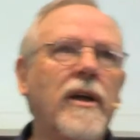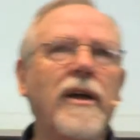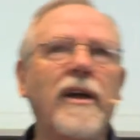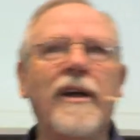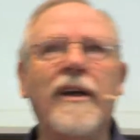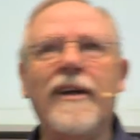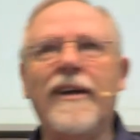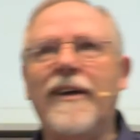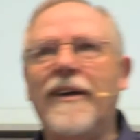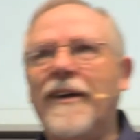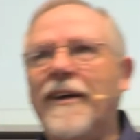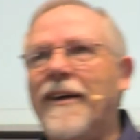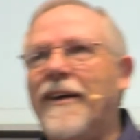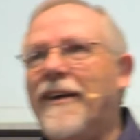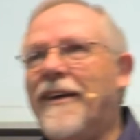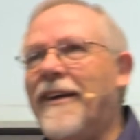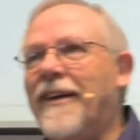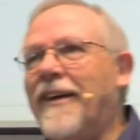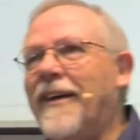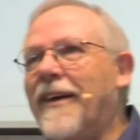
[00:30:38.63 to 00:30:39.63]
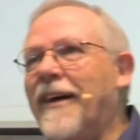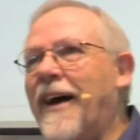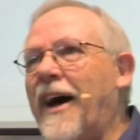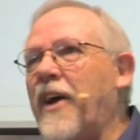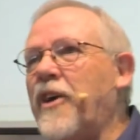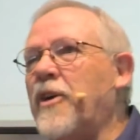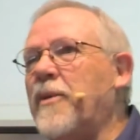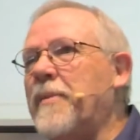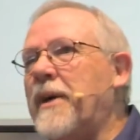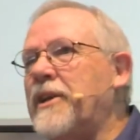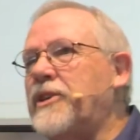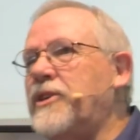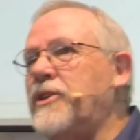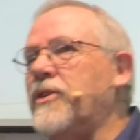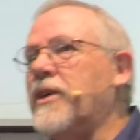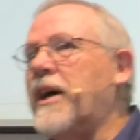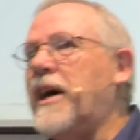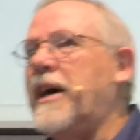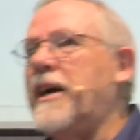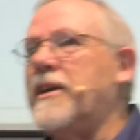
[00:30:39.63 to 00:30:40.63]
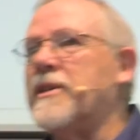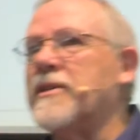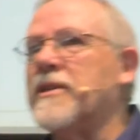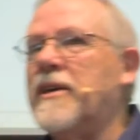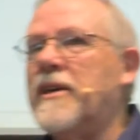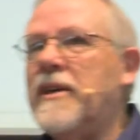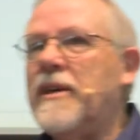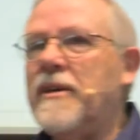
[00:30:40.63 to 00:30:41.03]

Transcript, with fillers: I don't know about you guys,